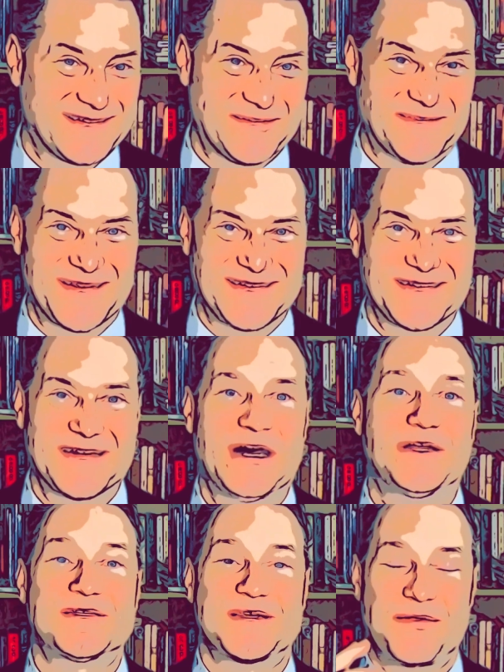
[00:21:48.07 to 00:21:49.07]
All right?
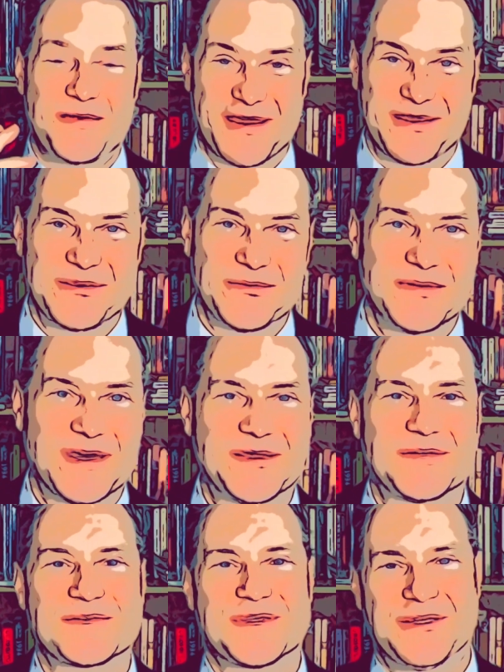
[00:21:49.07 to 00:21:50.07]
I'll say thank you and
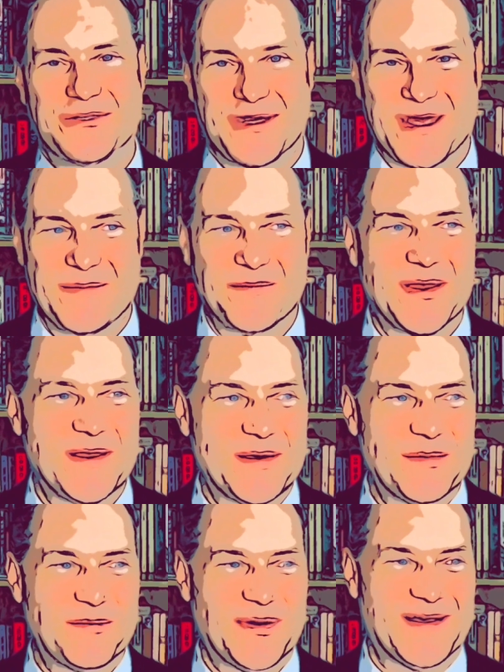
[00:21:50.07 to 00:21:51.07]
I'll say your name,
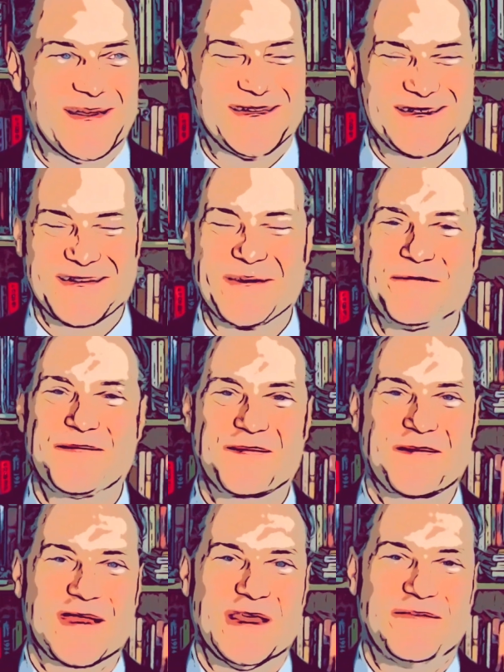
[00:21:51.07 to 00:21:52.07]
but
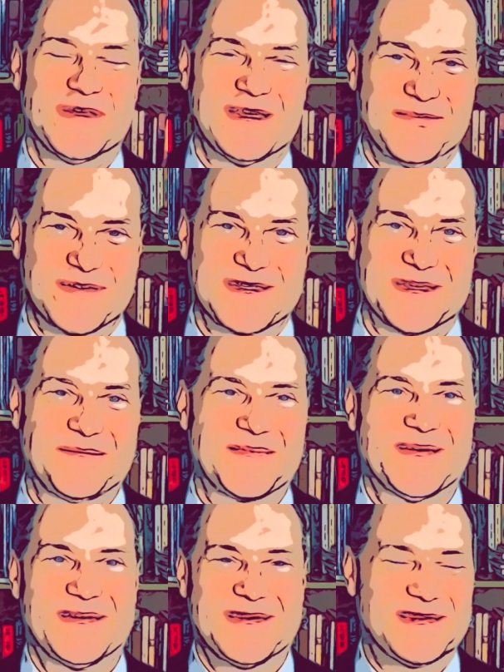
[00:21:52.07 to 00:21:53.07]
if you leave a tip,
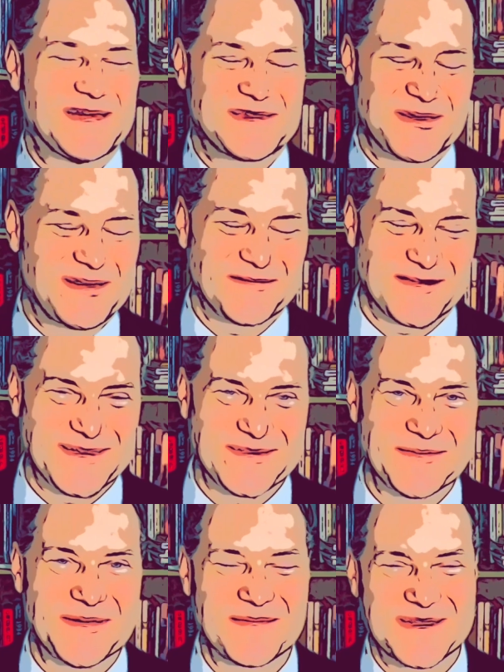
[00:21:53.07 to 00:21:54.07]
that's all I'm going to
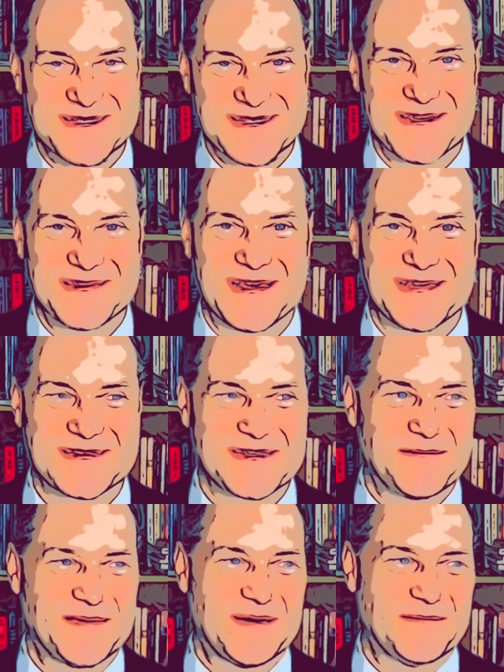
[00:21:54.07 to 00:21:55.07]
do. I'm going to say thanks.
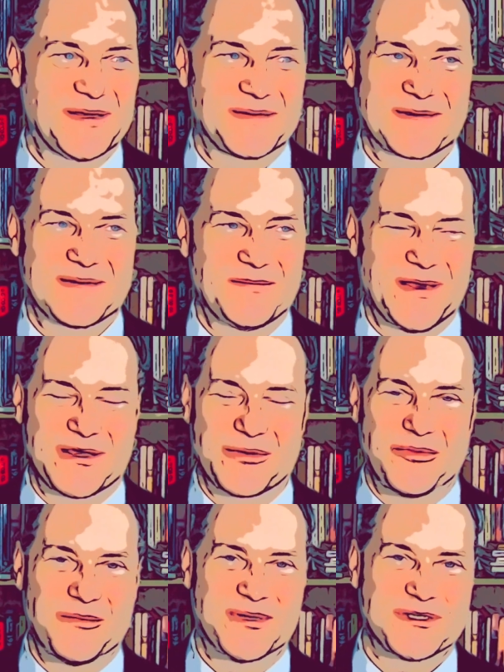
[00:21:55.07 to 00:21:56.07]
I'm not going to make a
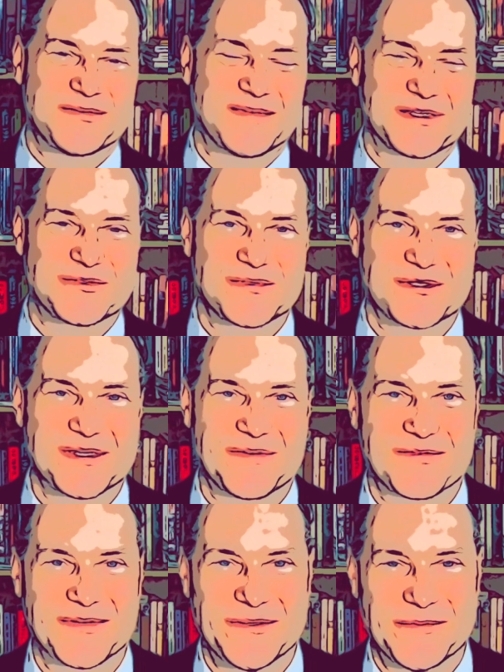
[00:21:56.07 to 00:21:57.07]
whole bunch of extra stuff
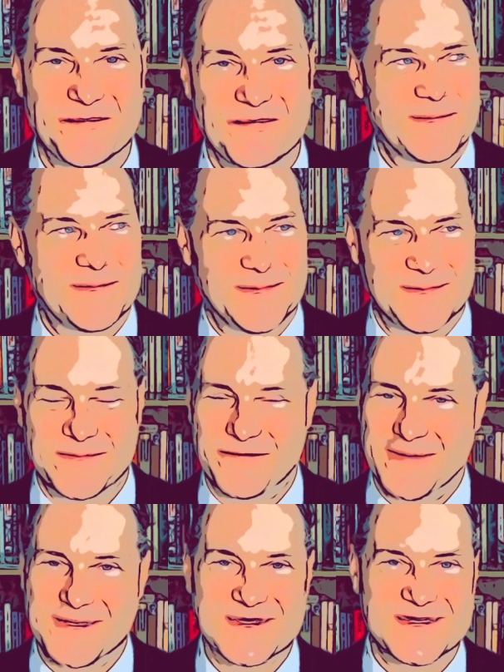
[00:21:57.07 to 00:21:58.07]
for you. God,
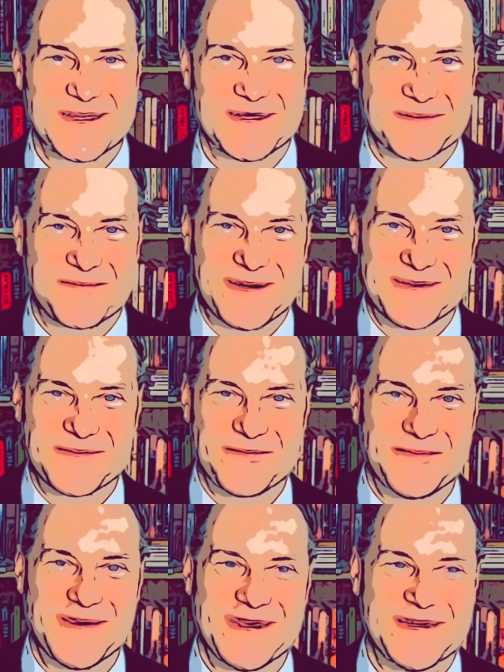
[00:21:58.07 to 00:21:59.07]
way to sell it, Grant.
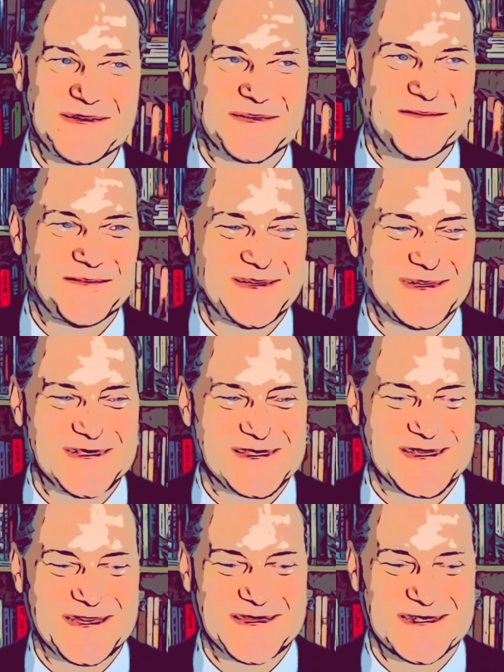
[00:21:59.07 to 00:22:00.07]
Way to really
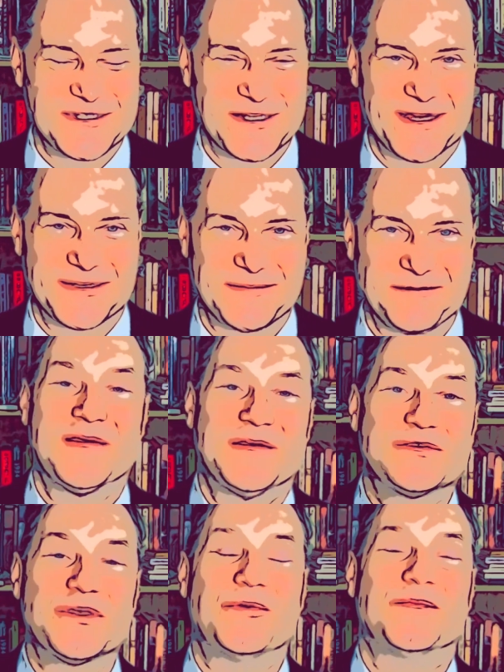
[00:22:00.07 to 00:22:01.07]
sell the channel.
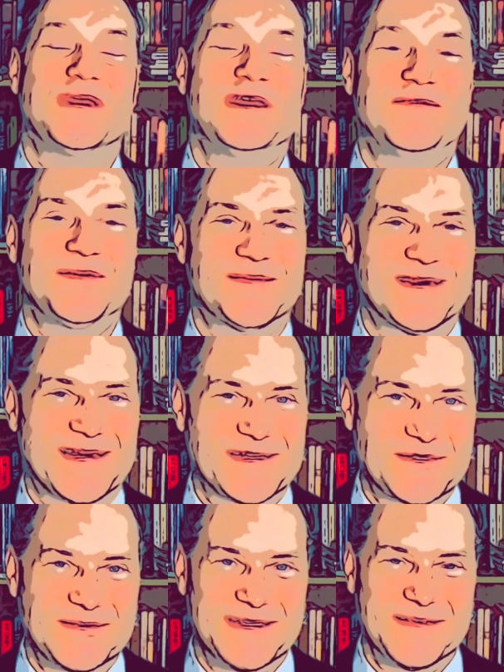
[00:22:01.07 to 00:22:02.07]
So if you would like
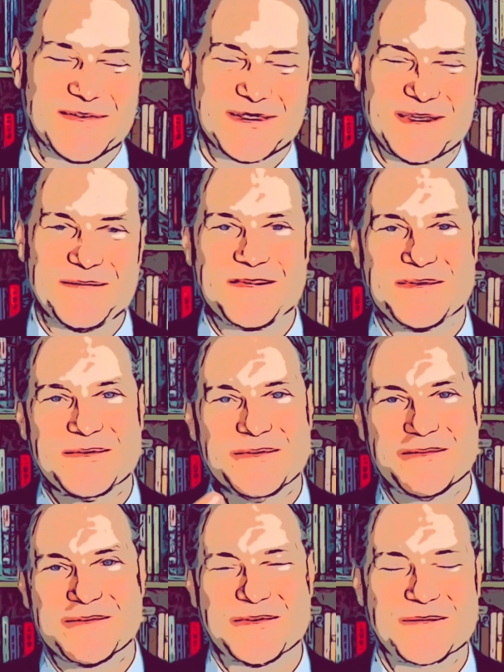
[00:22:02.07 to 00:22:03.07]
to leave a tip
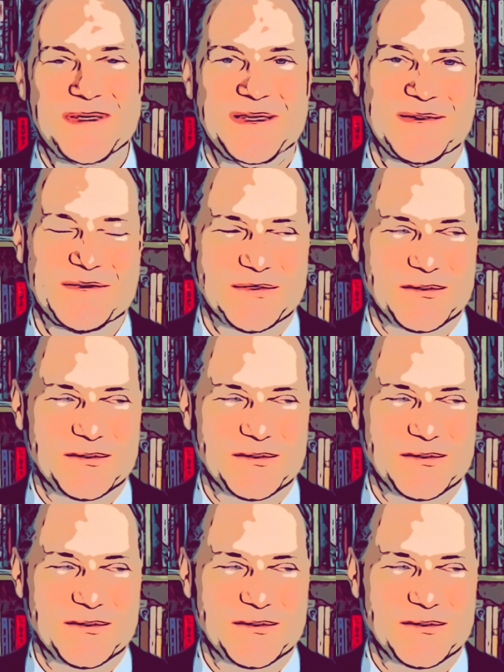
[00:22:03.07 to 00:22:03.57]
to me, to